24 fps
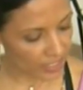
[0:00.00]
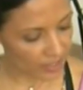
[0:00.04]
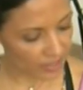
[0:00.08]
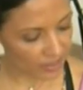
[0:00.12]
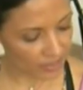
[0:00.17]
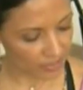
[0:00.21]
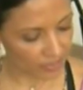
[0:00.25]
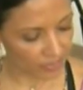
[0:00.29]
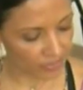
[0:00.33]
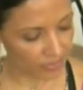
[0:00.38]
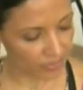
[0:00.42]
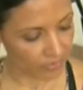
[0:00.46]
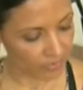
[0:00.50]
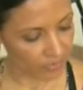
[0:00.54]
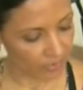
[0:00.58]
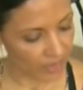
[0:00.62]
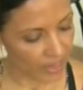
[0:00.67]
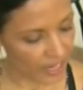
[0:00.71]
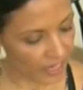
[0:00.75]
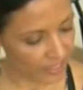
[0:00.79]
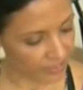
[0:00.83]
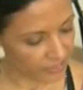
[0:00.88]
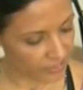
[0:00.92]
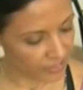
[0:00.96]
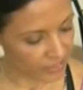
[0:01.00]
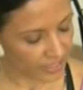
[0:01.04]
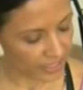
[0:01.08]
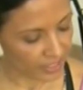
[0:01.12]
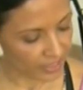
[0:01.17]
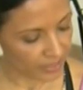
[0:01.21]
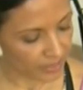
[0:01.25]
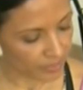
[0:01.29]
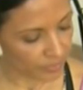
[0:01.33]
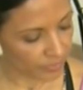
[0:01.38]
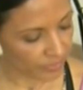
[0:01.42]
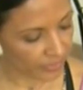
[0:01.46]
it is alternating
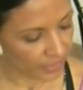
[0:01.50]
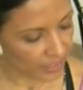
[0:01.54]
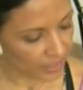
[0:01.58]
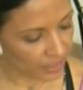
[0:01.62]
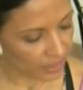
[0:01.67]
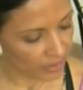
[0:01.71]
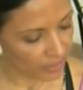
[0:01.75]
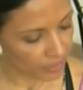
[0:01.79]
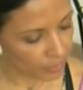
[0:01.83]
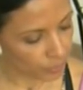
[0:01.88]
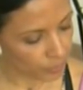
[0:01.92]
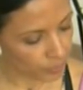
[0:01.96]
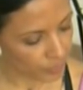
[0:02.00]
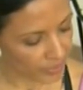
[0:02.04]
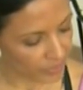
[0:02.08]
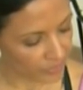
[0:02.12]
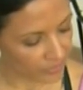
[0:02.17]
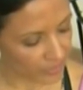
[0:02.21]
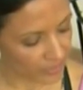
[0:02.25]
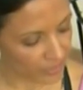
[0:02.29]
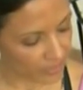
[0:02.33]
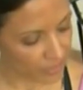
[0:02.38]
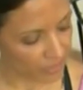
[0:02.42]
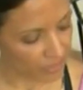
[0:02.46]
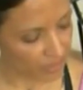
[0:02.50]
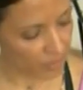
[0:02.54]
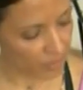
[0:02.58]
the fingers, pressing the